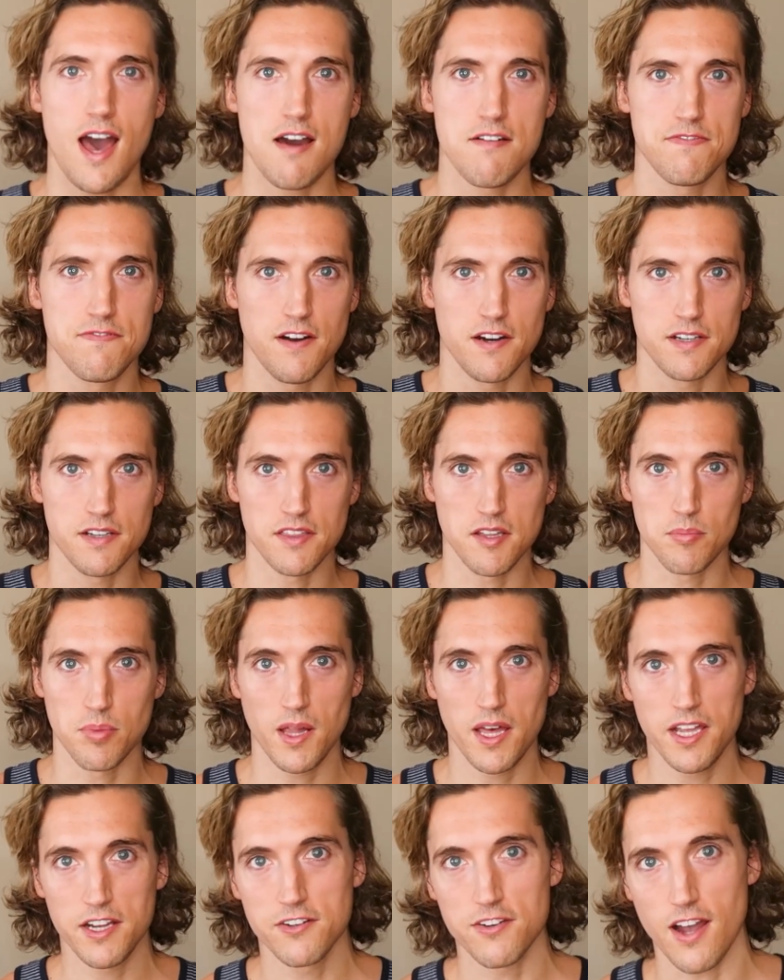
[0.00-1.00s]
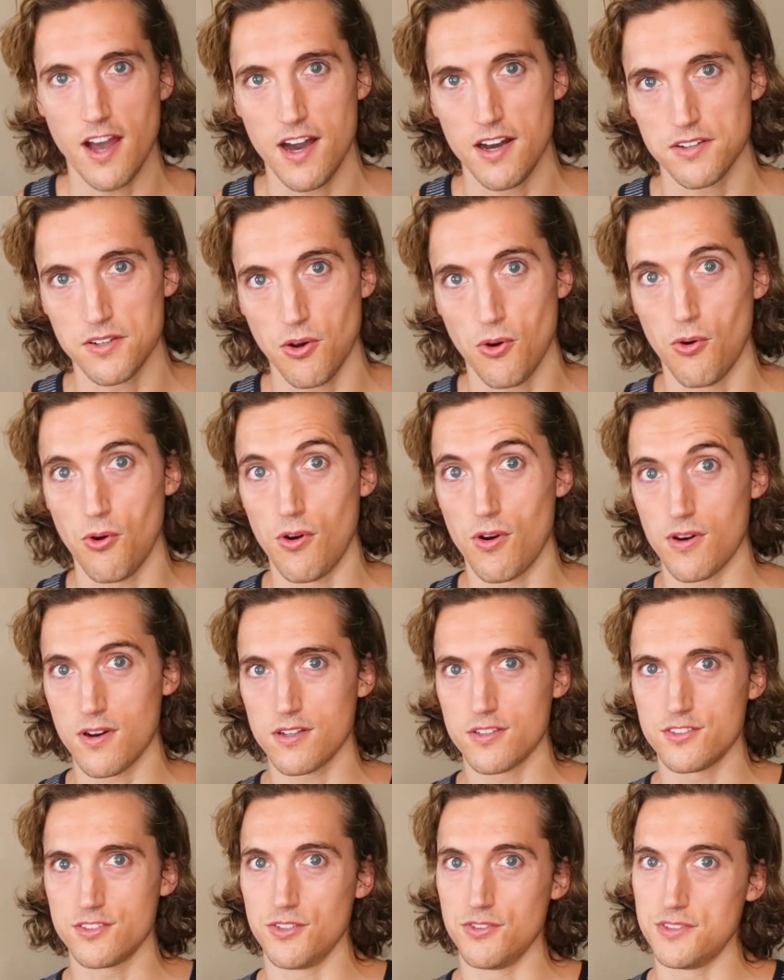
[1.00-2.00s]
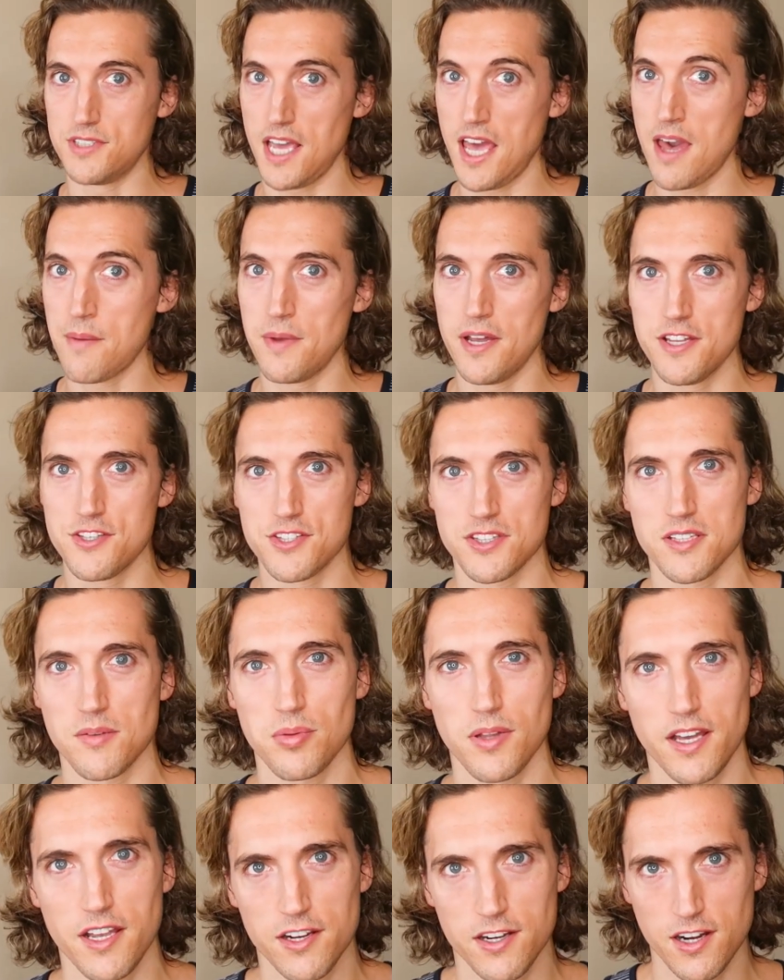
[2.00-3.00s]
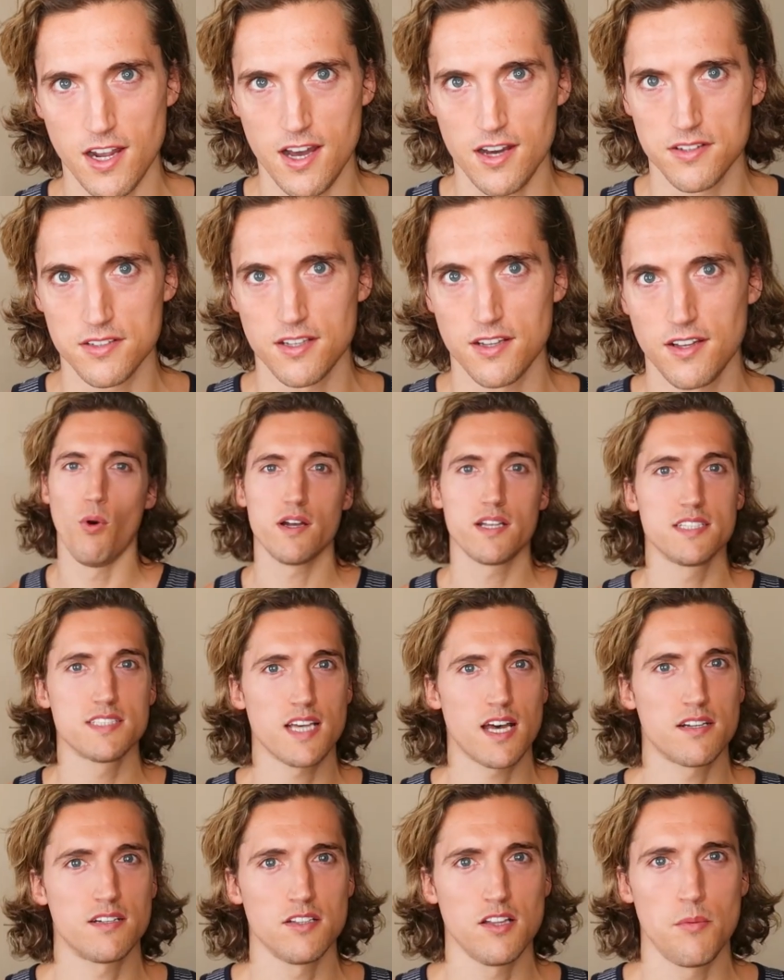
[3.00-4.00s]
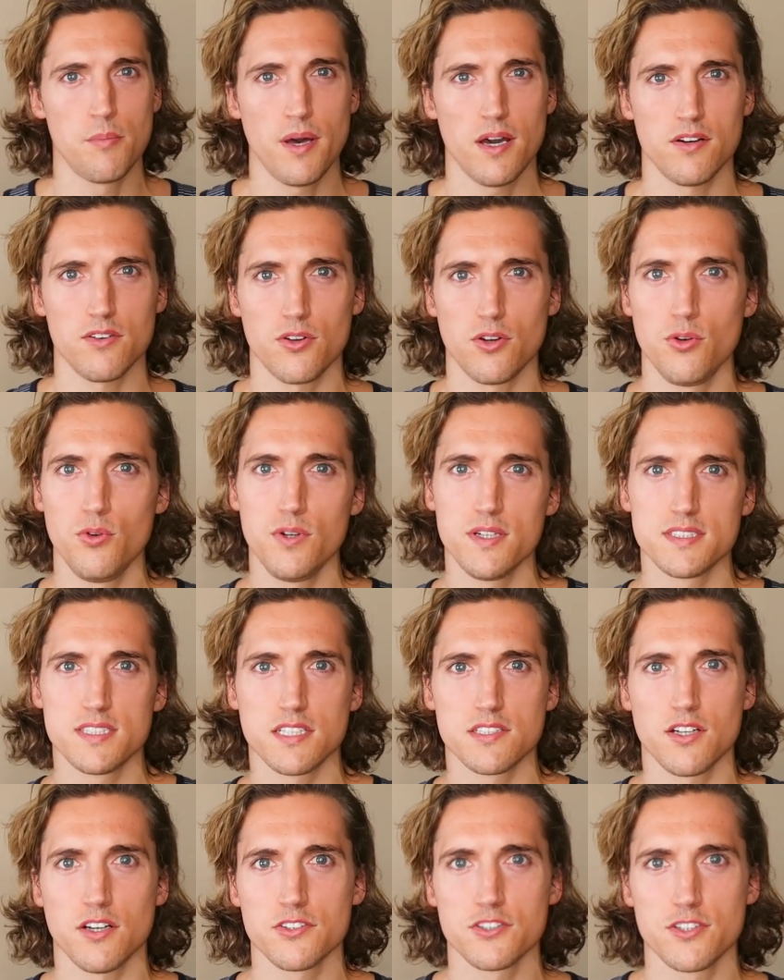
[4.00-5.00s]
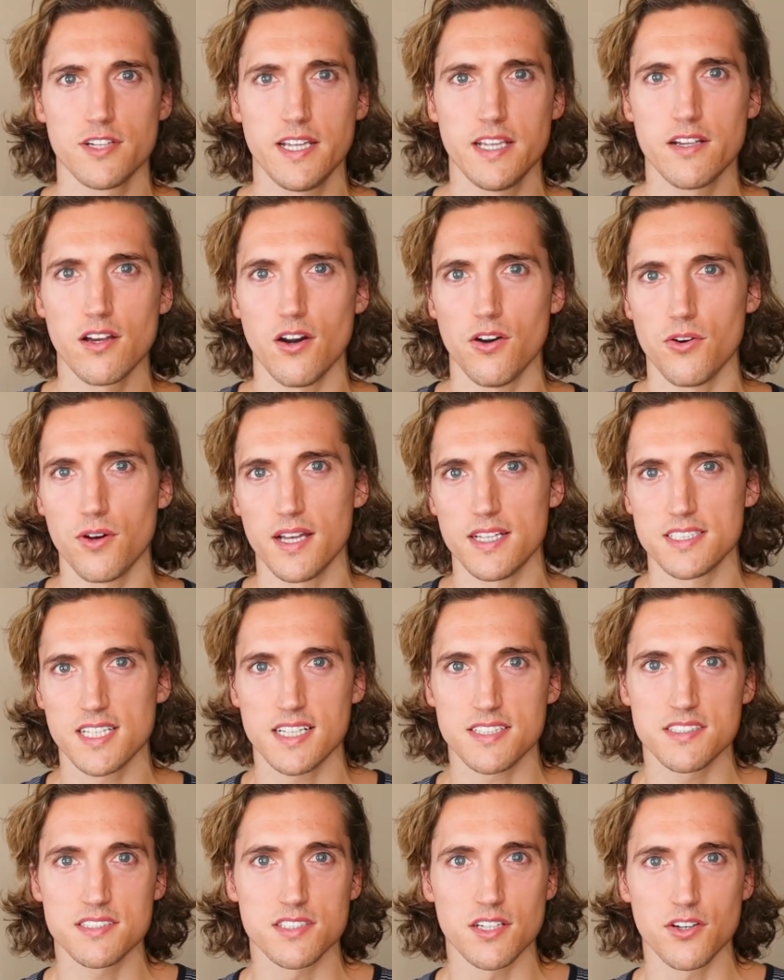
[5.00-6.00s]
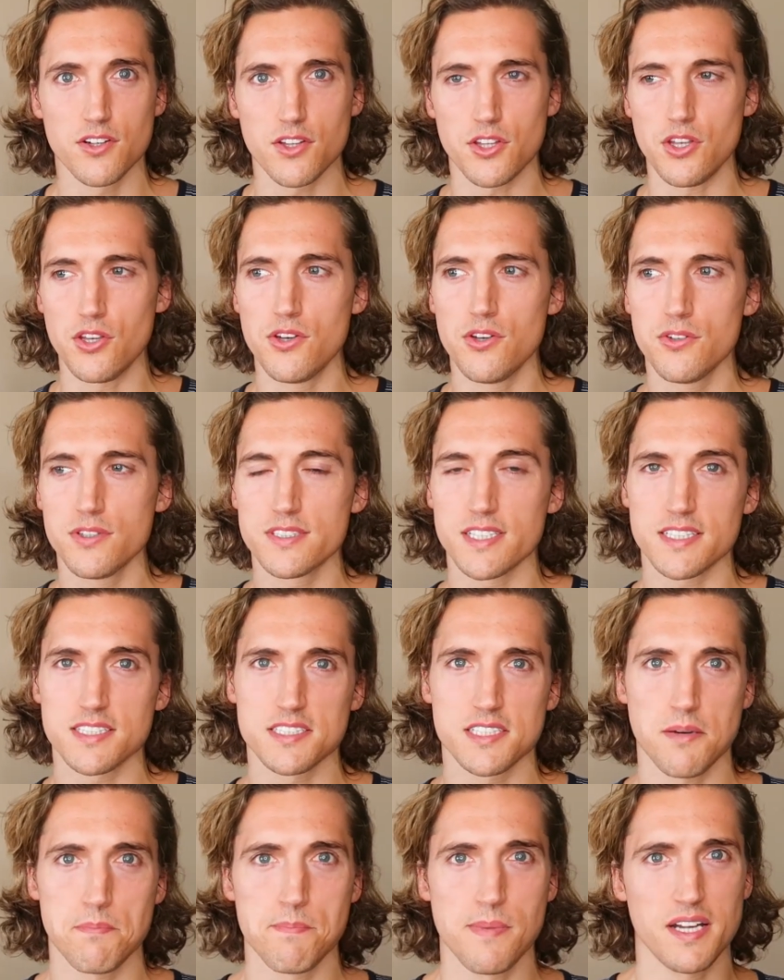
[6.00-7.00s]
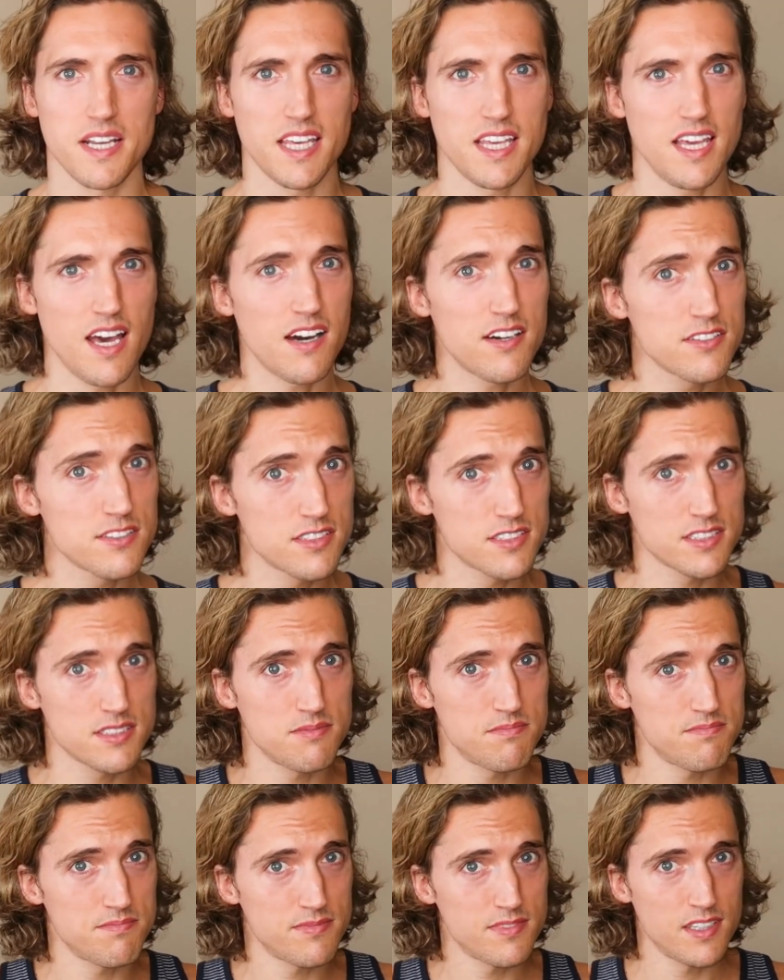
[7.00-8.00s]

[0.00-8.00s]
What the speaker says: have fun in the playground or do damage in the playground? What is that all about? Who is this alter ego? Is that still you? Is that somebody else?